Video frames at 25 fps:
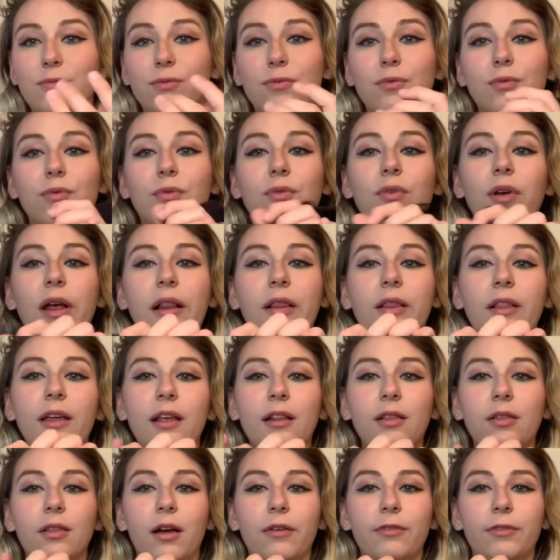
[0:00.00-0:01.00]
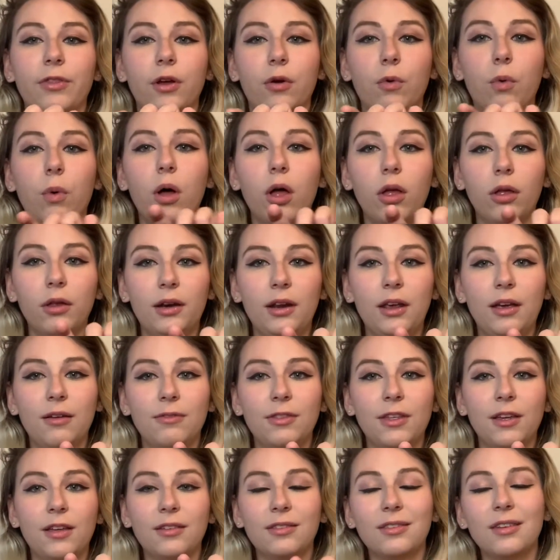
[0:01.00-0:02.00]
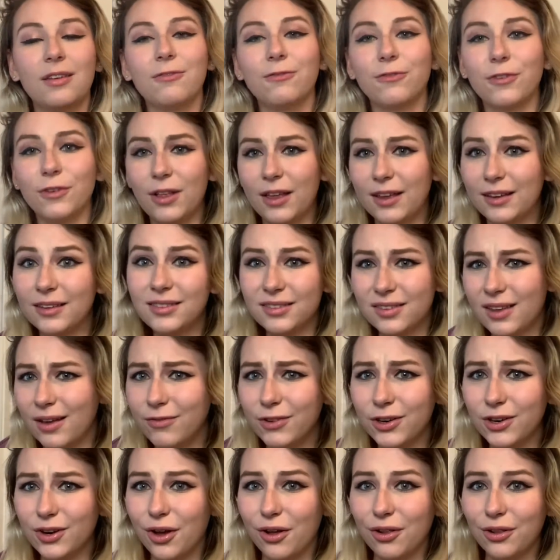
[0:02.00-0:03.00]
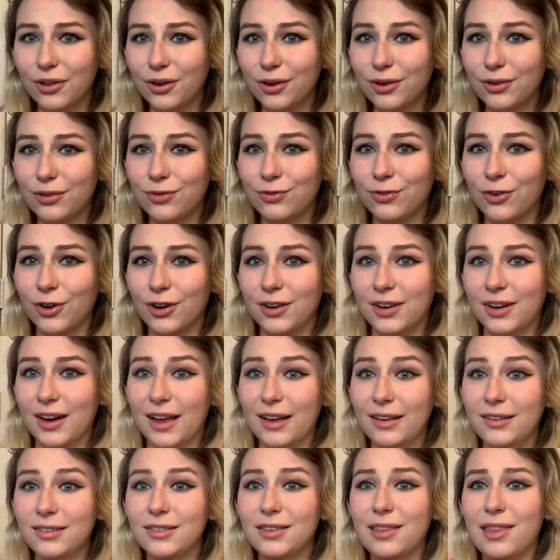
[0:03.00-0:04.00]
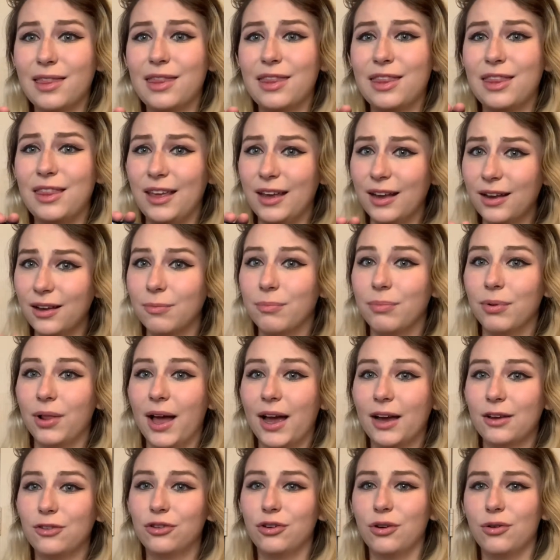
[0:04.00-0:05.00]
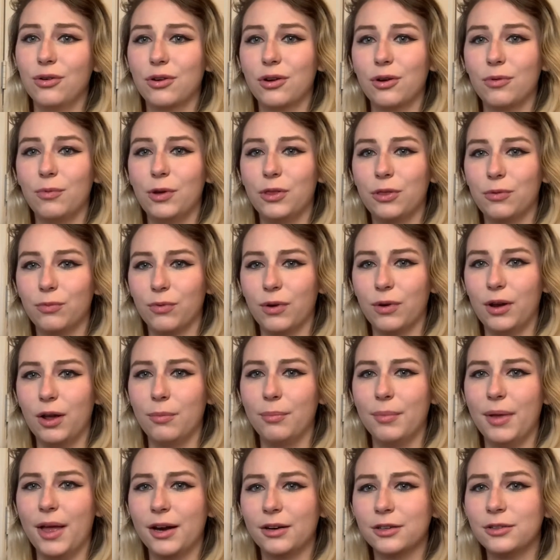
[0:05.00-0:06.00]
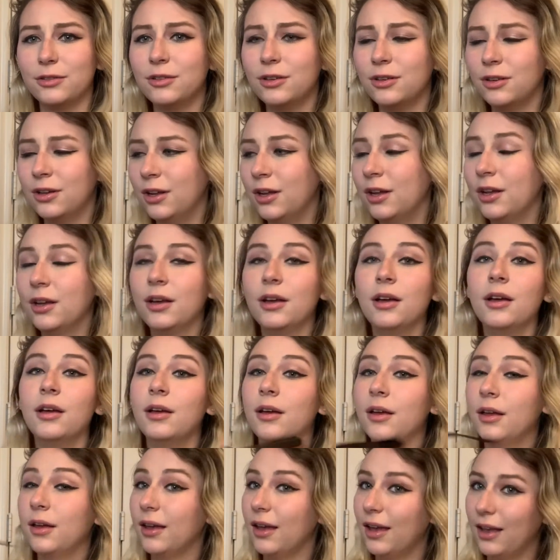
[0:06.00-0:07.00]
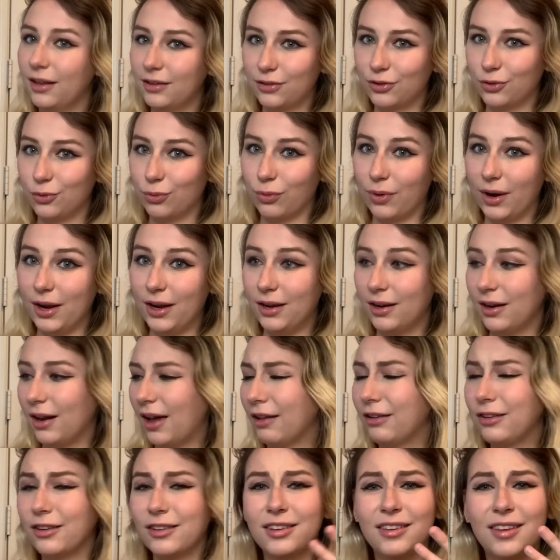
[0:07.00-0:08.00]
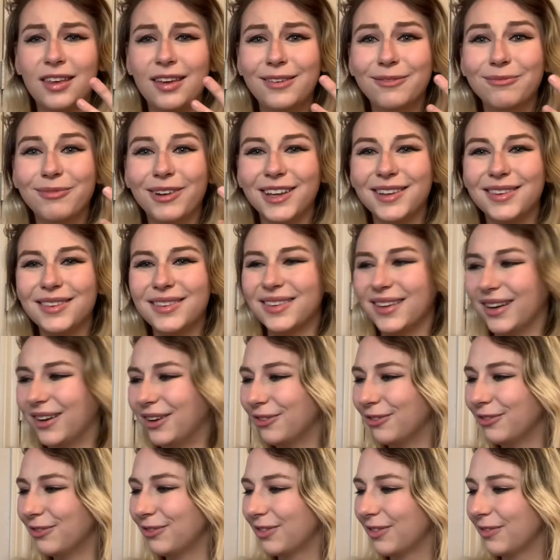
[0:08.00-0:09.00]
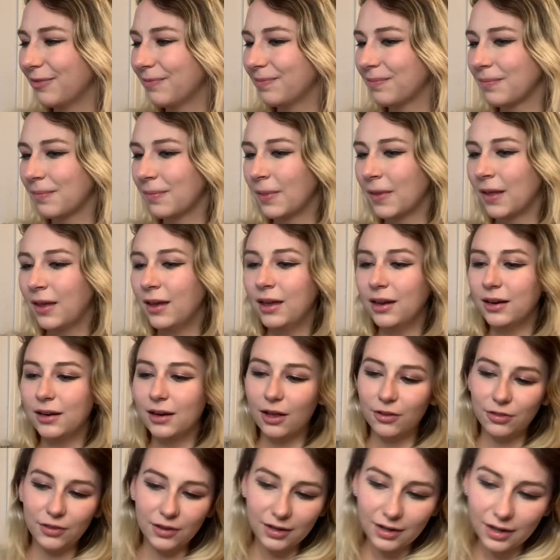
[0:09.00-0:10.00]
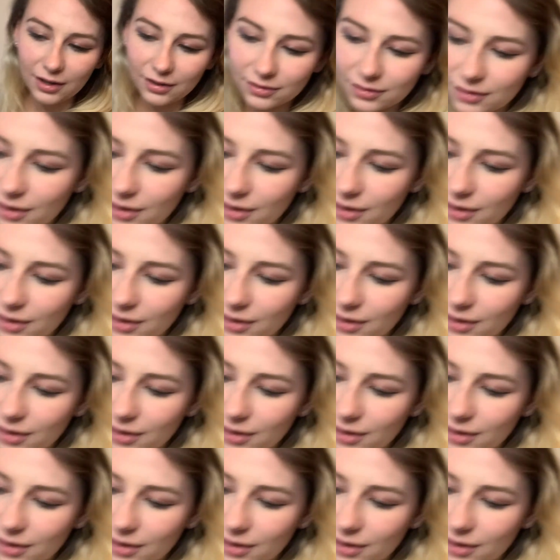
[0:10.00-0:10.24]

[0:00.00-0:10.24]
really love the quality of this, and for like $7 for a nice thick black choker with real metal, it's great. I just did it myself. Now the next